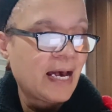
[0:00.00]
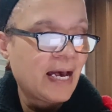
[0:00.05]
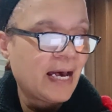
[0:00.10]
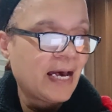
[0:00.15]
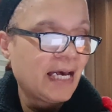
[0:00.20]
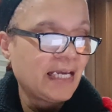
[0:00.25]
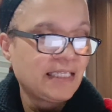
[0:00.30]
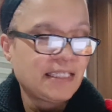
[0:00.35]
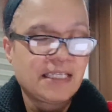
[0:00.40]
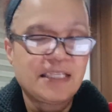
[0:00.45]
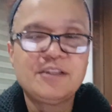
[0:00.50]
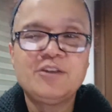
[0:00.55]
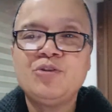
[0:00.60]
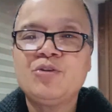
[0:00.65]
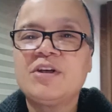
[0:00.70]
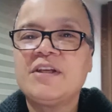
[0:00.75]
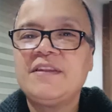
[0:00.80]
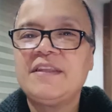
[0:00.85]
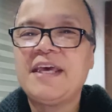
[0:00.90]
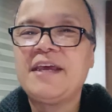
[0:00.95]
and
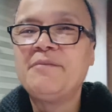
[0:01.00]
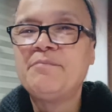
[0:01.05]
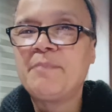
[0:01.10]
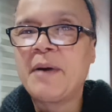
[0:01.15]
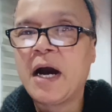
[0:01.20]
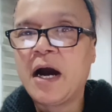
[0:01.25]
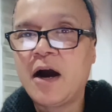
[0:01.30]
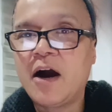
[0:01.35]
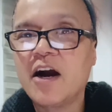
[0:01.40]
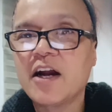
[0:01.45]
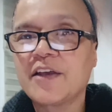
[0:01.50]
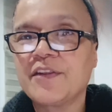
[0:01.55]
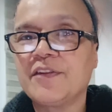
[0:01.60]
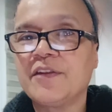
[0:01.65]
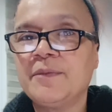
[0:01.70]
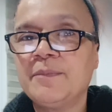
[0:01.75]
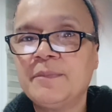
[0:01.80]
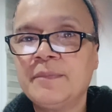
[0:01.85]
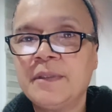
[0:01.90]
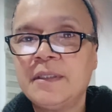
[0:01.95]
you can then park
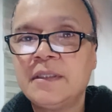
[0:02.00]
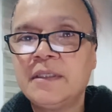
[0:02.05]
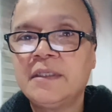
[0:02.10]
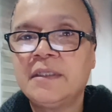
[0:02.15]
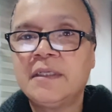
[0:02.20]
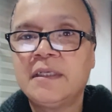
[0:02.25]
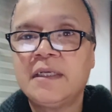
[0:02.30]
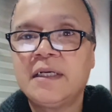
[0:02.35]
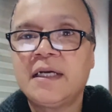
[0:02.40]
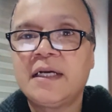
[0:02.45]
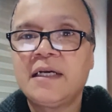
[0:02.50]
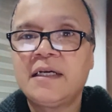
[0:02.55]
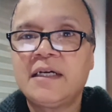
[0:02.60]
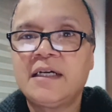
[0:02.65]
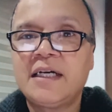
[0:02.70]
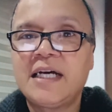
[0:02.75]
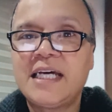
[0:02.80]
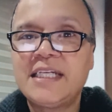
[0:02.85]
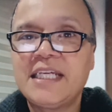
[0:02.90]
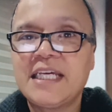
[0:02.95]
them
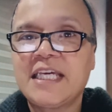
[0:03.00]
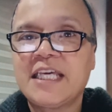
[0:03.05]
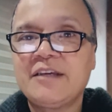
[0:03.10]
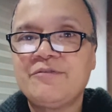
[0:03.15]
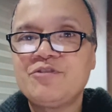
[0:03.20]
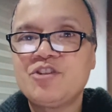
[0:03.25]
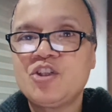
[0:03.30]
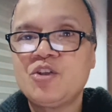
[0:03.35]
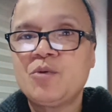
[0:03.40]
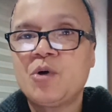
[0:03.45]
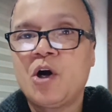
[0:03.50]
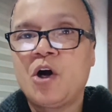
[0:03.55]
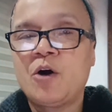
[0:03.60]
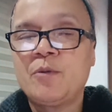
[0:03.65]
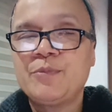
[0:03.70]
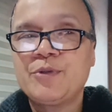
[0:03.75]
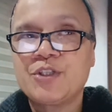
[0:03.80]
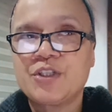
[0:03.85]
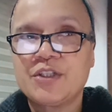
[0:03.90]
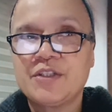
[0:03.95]
and it gives you
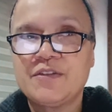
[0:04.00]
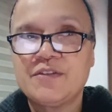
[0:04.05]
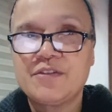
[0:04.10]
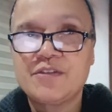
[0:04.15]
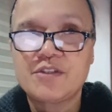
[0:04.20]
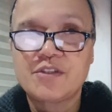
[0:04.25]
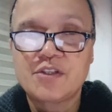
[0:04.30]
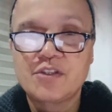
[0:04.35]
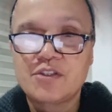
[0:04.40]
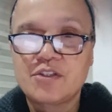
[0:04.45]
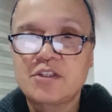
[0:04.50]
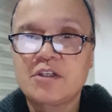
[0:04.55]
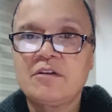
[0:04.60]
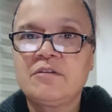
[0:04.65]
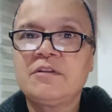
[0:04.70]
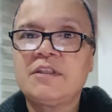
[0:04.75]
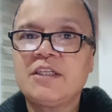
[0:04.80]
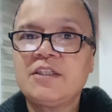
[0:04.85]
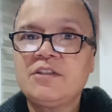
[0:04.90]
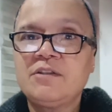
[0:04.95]
options
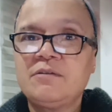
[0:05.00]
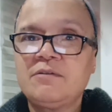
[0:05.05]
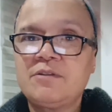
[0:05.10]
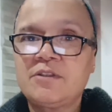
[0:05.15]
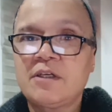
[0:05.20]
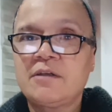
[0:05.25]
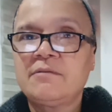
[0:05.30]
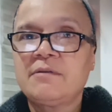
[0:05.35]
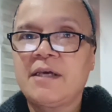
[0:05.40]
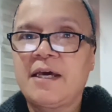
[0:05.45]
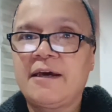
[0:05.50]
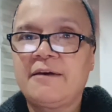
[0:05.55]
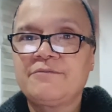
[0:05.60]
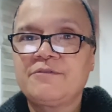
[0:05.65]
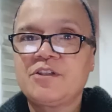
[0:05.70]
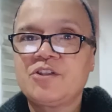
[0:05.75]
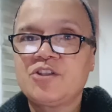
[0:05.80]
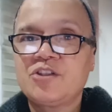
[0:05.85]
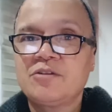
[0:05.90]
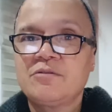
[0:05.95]
so that you don't have
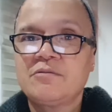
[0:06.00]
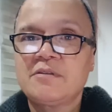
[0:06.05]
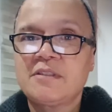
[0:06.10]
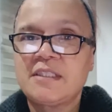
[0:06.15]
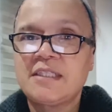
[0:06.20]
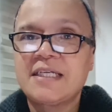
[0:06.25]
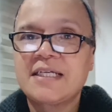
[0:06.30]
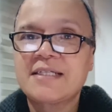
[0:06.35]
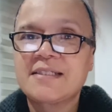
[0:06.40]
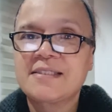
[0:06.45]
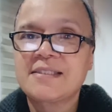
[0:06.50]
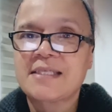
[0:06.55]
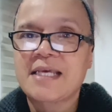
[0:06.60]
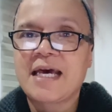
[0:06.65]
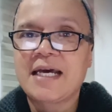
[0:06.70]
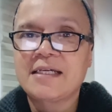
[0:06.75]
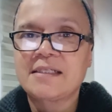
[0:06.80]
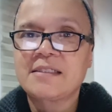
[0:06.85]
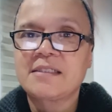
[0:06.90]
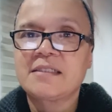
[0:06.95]
to choose the
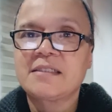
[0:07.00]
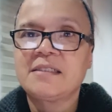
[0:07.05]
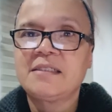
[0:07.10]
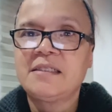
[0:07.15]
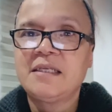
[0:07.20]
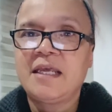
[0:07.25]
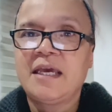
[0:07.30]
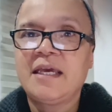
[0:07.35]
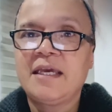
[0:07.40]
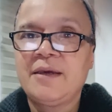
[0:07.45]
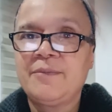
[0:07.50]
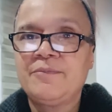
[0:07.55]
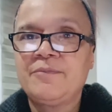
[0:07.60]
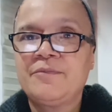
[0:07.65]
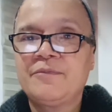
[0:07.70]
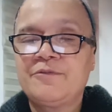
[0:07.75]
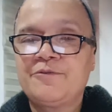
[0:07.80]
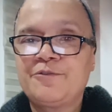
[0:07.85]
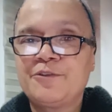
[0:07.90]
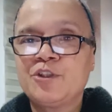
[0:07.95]
exact
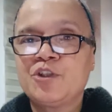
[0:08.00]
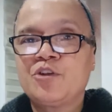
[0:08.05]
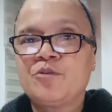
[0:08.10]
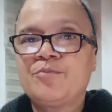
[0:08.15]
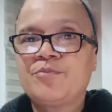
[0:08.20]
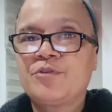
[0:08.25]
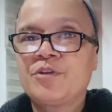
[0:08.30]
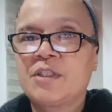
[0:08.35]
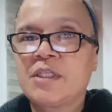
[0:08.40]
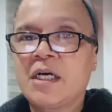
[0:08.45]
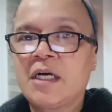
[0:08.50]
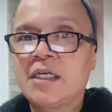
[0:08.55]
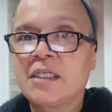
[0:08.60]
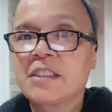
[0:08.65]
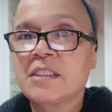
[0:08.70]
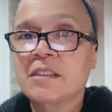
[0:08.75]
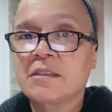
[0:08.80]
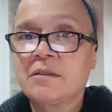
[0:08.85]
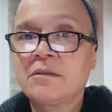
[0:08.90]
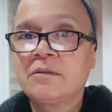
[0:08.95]
name for your
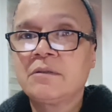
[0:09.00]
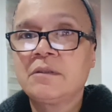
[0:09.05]
product